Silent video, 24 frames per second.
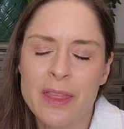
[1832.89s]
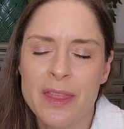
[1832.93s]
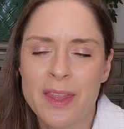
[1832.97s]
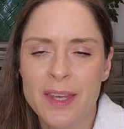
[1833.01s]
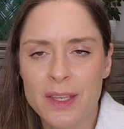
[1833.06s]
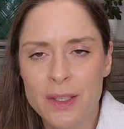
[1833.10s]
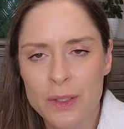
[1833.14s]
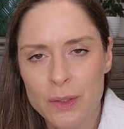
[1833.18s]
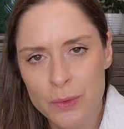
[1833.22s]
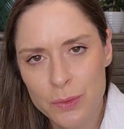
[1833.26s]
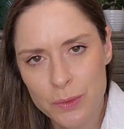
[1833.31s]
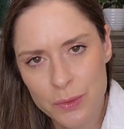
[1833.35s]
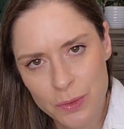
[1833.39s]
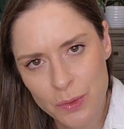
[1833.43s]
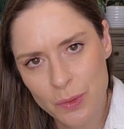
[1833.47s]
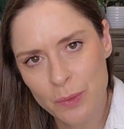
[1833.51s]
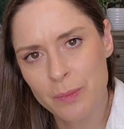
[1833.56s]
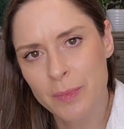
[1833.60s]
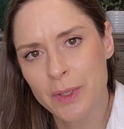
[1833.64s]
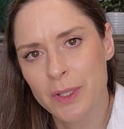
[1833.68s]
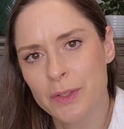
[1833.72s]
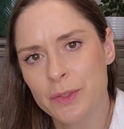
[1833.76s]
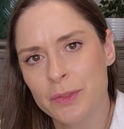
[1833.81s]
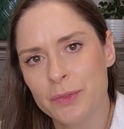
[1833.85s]
Thank you so
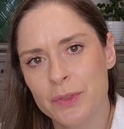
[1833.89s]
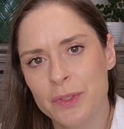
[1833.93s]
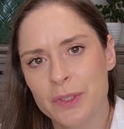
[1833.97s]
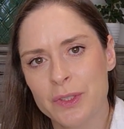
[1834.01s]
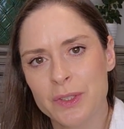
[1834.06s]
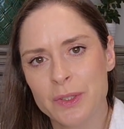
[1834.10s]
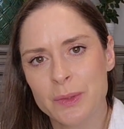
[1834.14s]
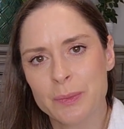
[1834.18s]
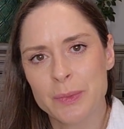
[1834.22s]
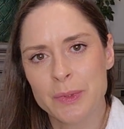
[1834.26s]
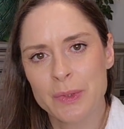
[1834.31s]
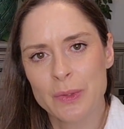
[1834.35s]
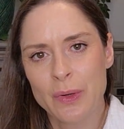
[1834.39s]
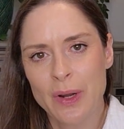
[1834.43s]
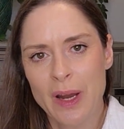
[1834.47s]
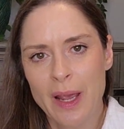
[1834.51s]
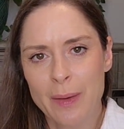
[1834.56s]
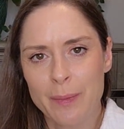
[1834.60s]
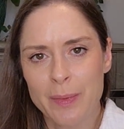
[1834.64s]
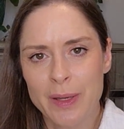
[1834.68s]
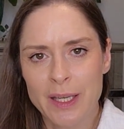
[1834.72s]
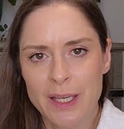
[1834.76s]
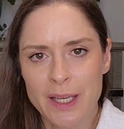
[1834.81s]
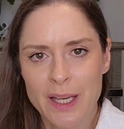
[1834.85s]
much for
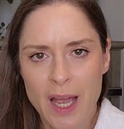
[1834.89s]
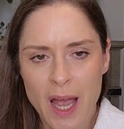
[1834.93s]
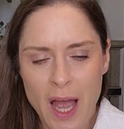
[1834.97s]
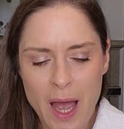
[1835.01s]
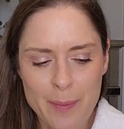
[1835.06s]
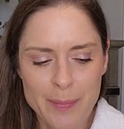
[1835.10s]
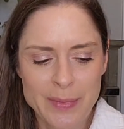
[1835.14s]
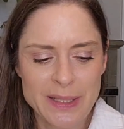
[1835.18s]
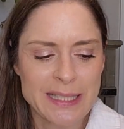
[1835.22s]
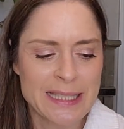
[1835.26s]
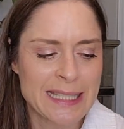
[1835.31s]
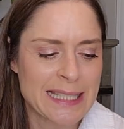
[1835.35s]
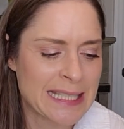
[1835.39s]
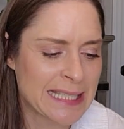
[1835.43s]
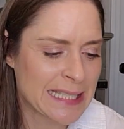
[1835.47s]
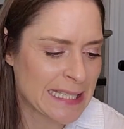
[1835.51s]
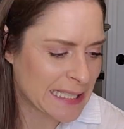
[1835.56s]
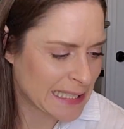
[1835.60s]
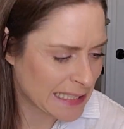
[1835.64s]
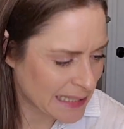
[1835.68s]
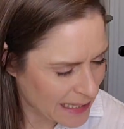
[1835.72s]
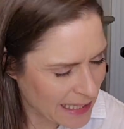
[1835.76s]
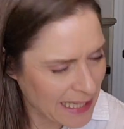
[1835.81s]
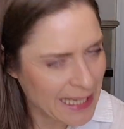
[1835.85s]
subscribing,
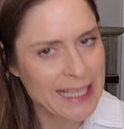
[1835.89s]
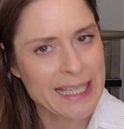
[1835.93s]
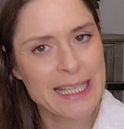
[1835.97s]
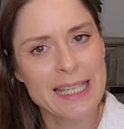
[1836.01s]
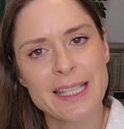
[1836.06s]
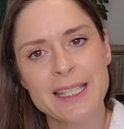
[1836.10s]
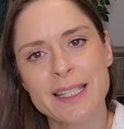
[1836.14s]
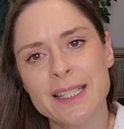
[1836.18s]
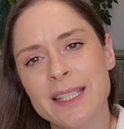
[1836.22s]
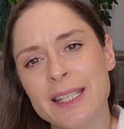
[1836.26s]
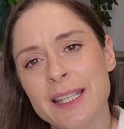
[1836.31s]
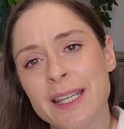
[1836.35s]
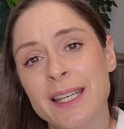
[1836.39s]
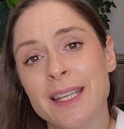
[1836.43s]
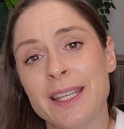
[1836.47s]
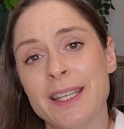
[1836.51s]
commenting, liking.